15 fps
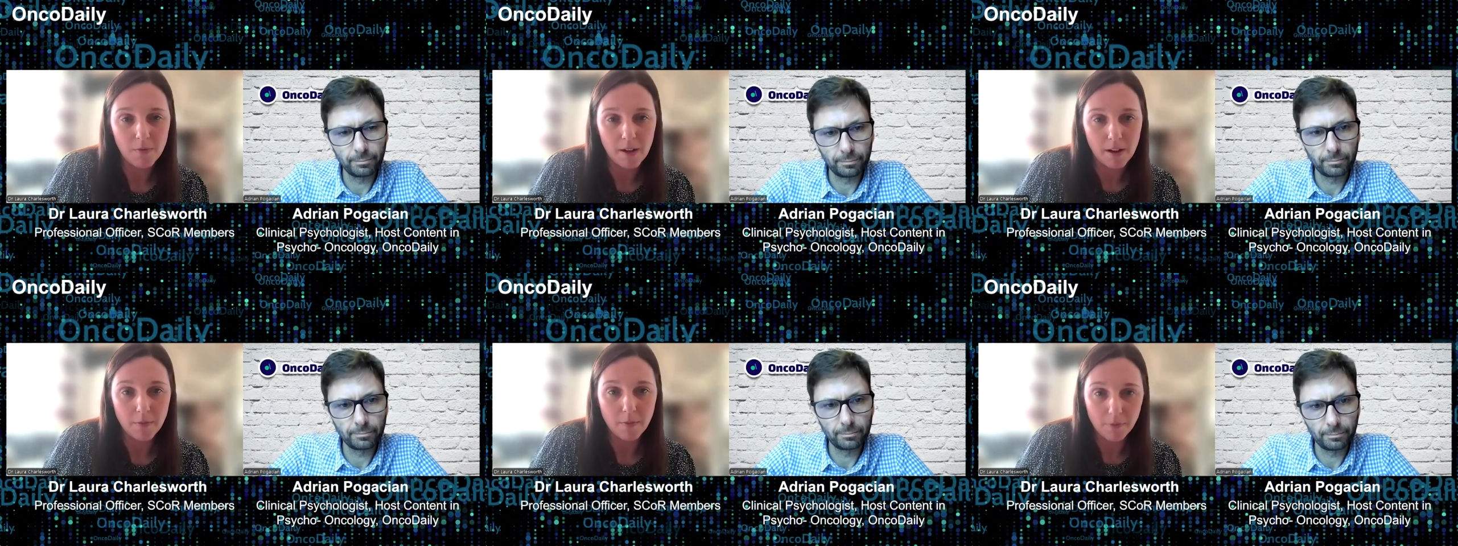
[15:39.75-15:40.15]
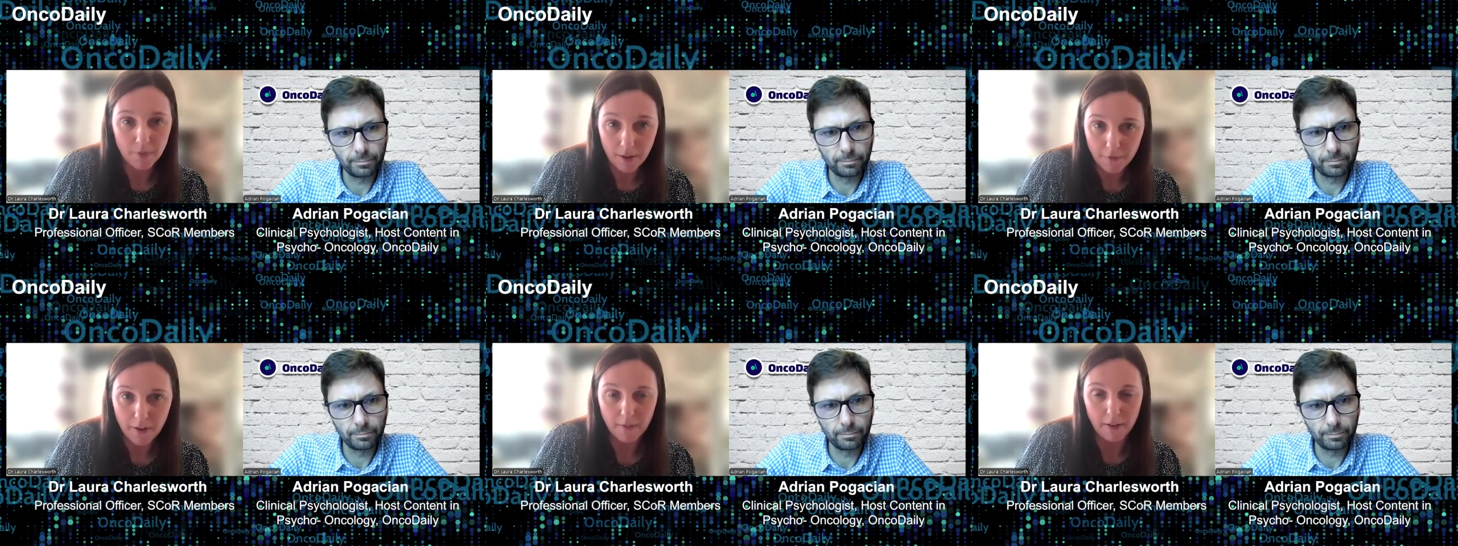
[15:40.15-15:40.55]
Speaker 1: that
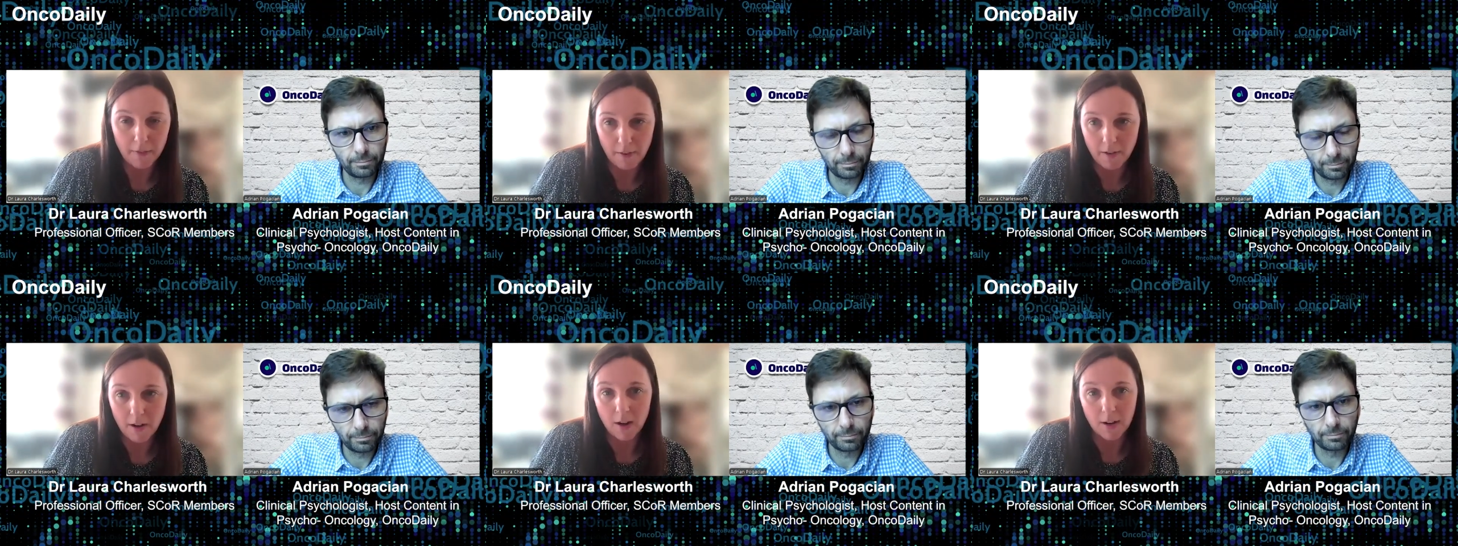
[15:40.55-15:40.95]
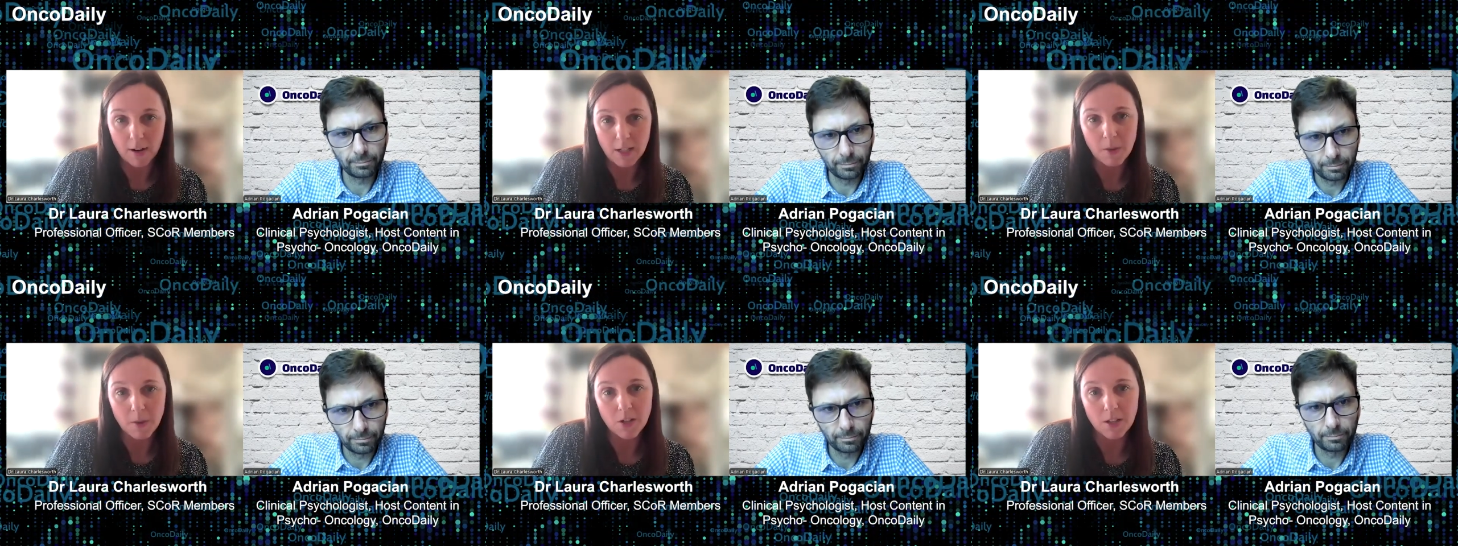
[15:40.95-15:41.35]
that very very
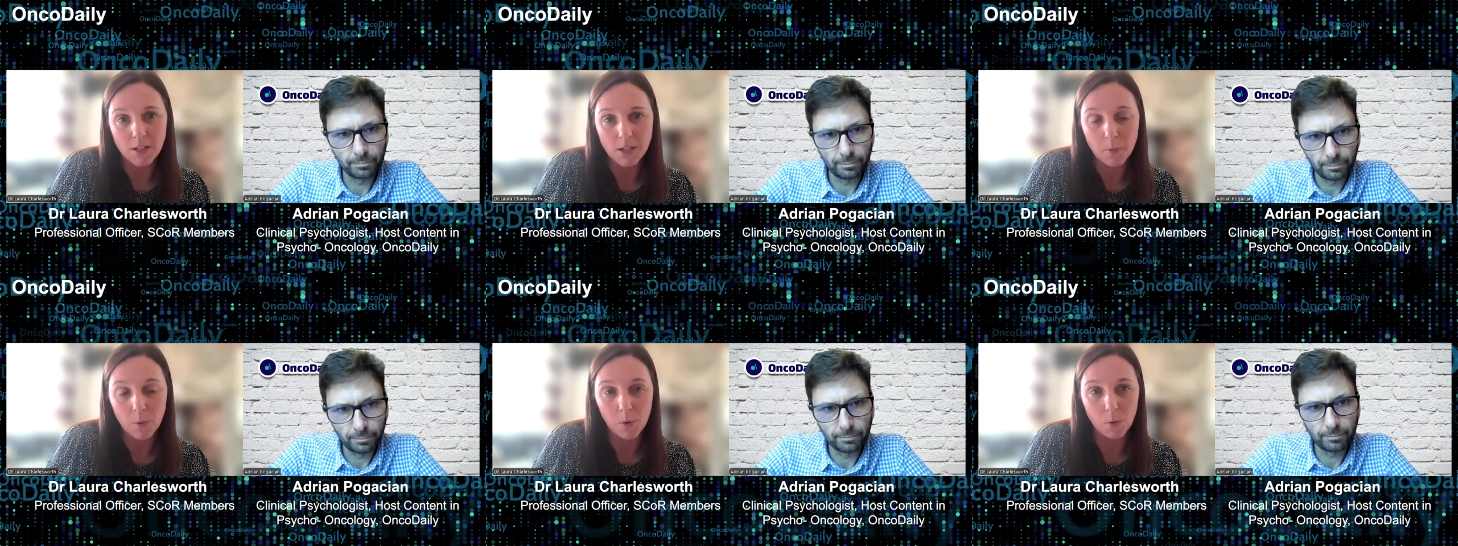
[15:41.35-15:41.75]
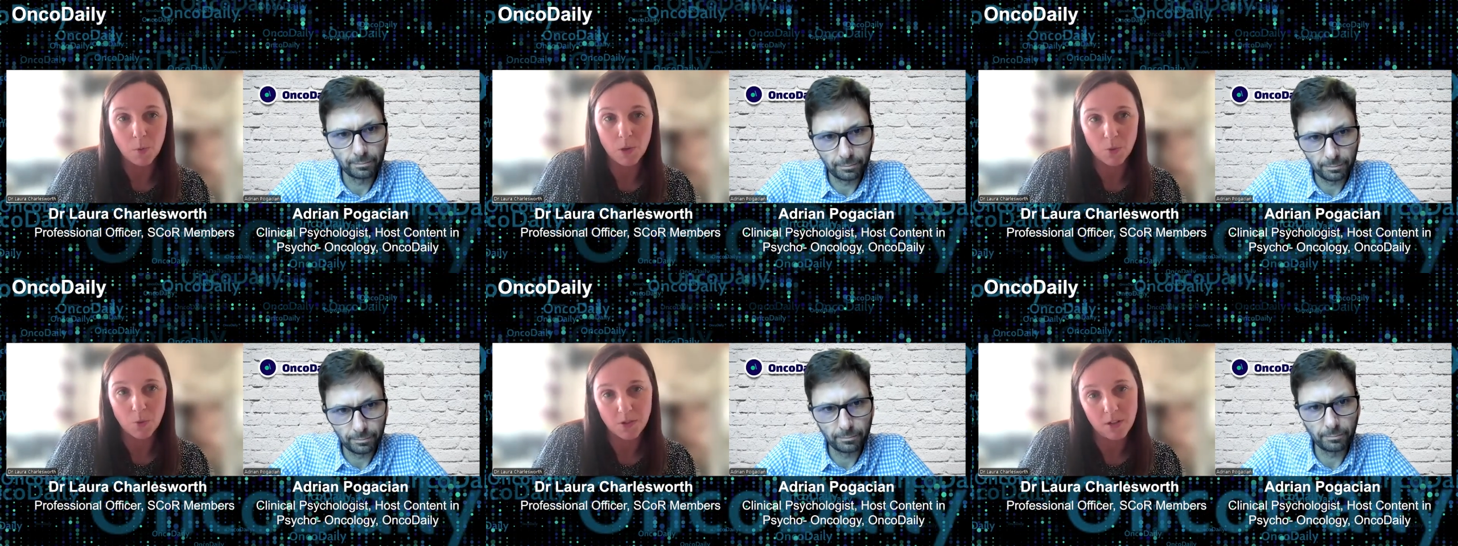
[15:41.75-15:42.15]
highly specialist support
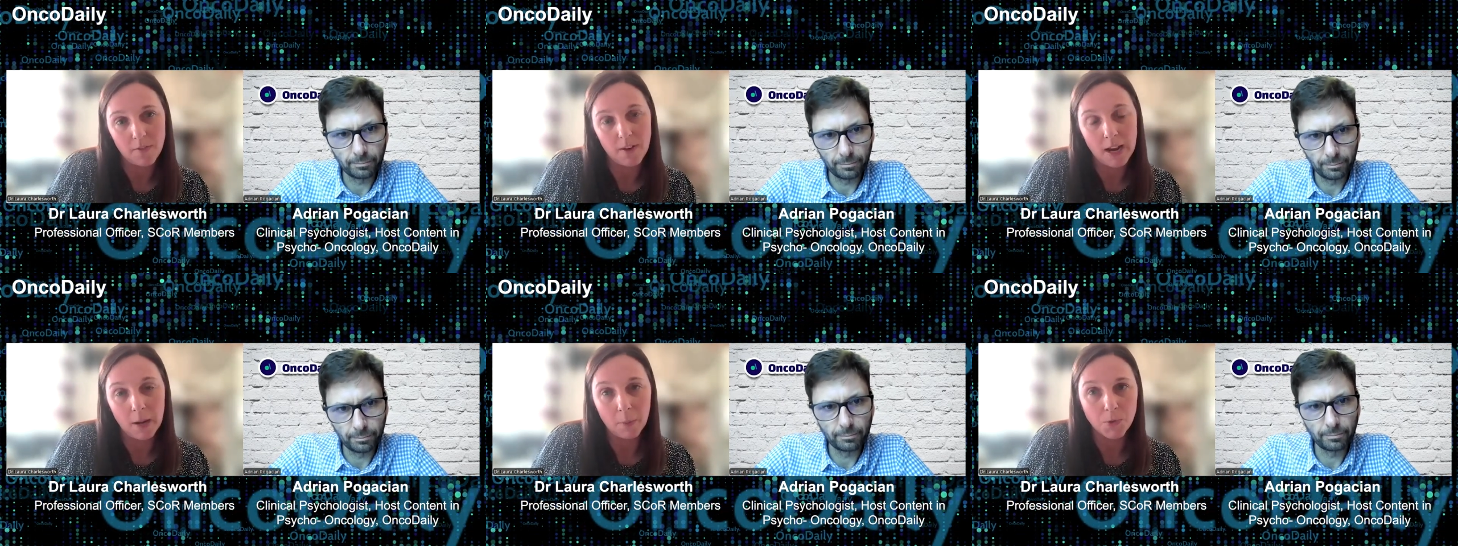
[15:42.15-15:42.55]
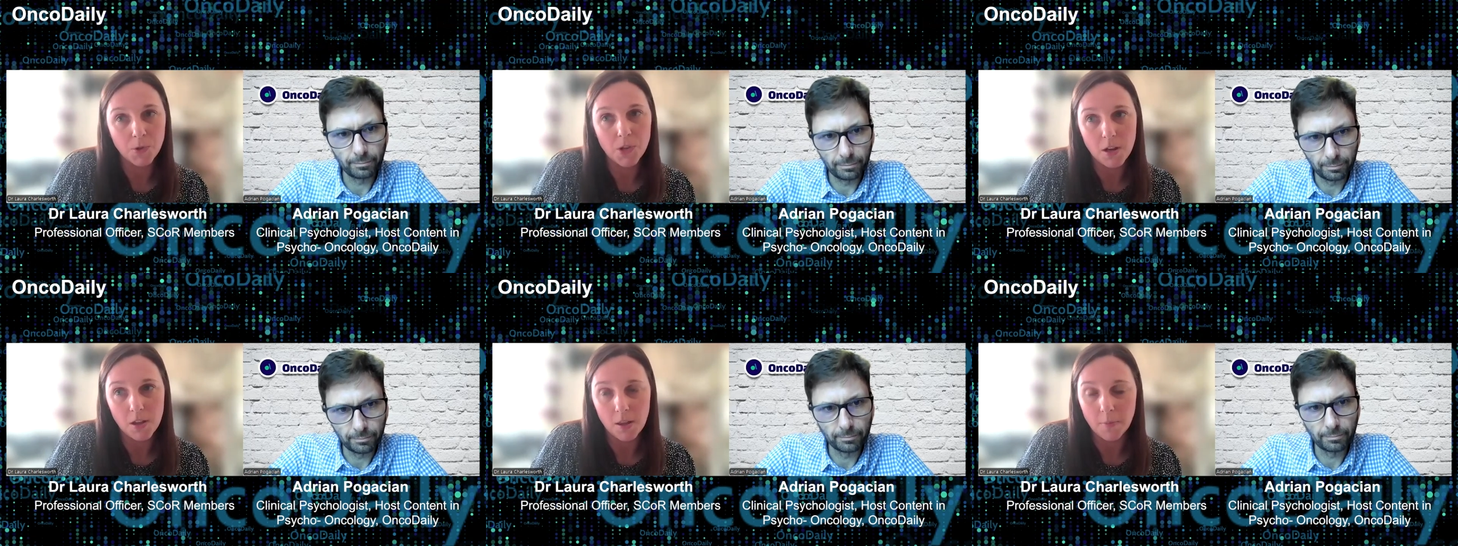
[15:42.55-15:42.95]
which wasn't available
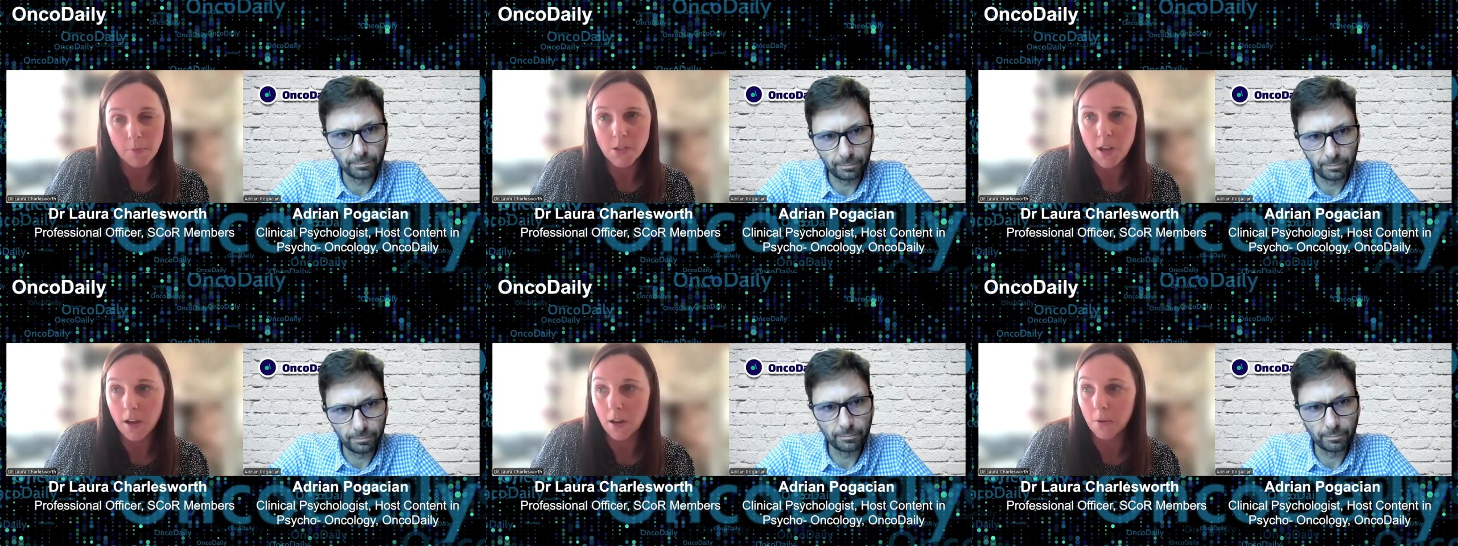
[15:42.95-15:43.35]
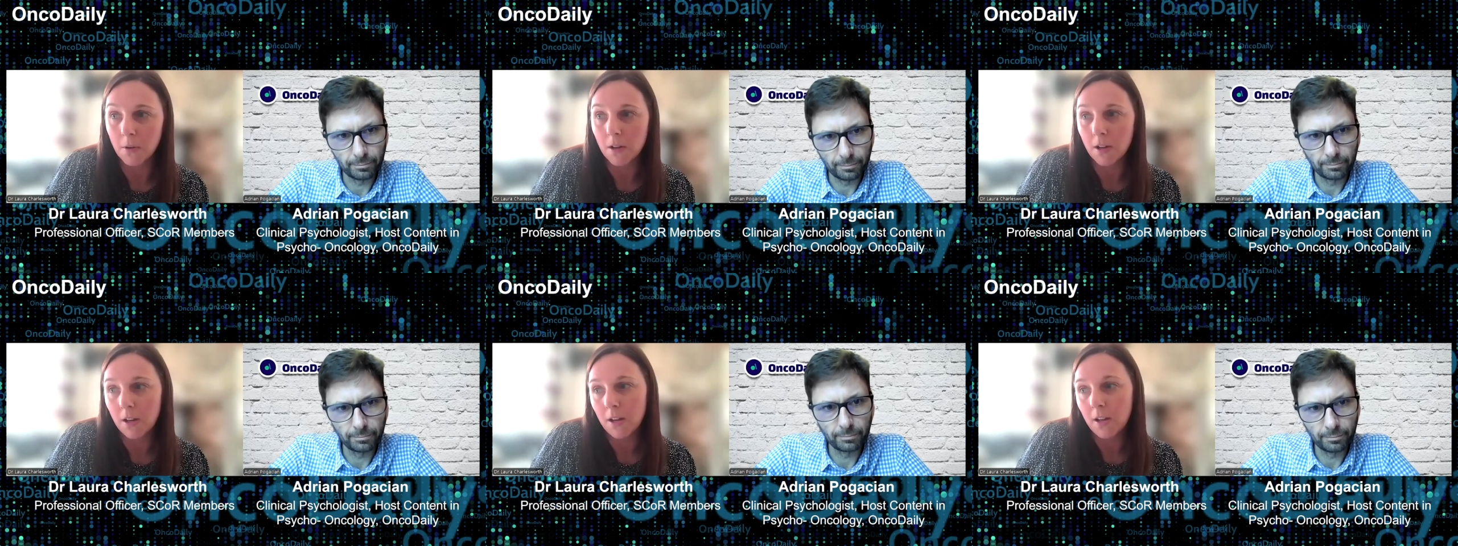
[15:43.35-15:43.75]
to them so